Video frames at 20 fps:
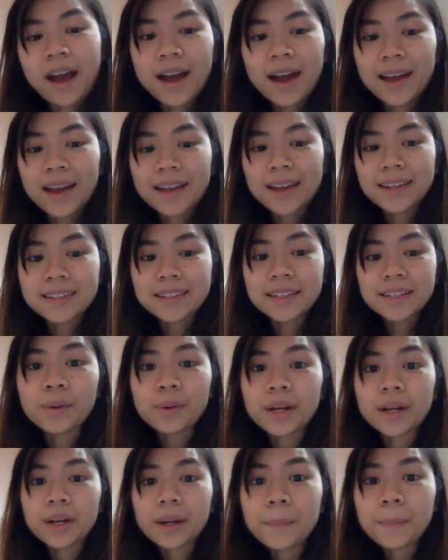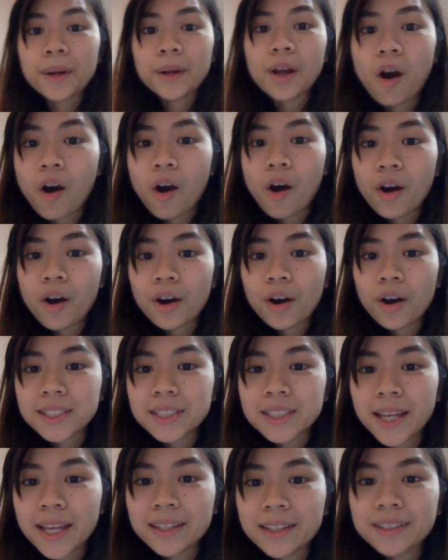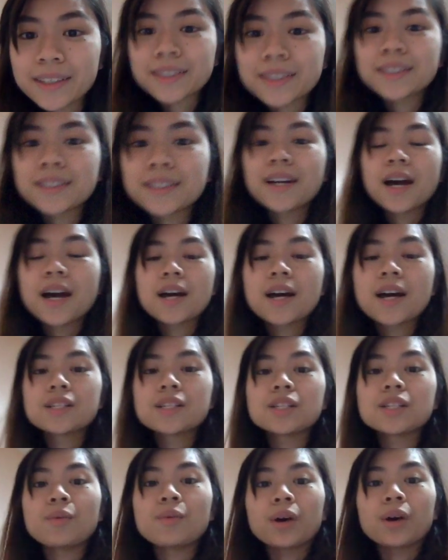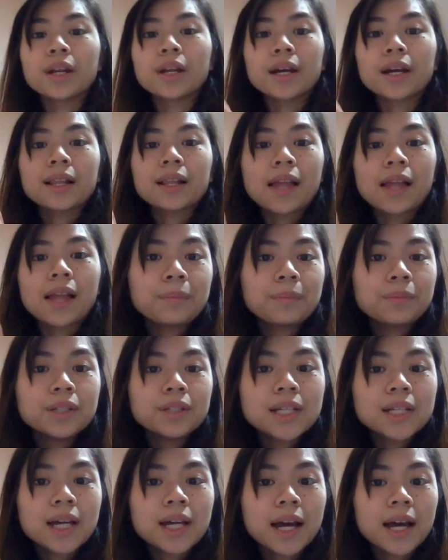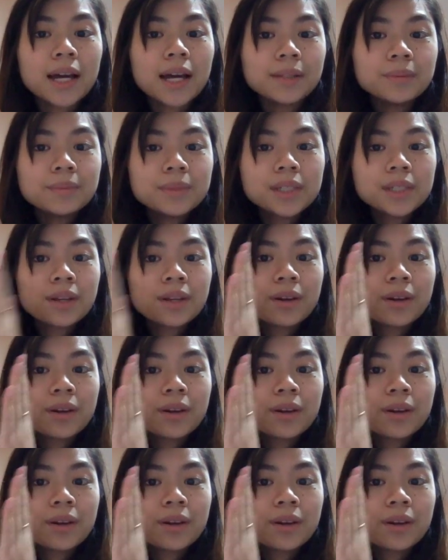All right, now we're going to put it all together. So we're going to clap three times.